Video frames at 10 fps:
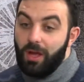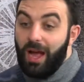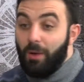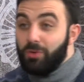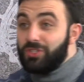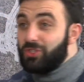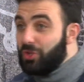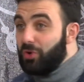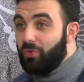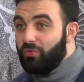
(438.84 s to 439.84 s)
I would
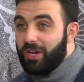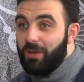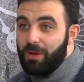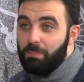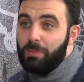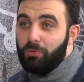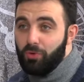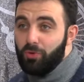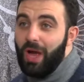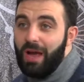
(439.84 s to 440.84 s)
still recommend people
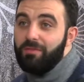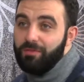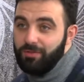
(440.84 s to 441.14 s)
who have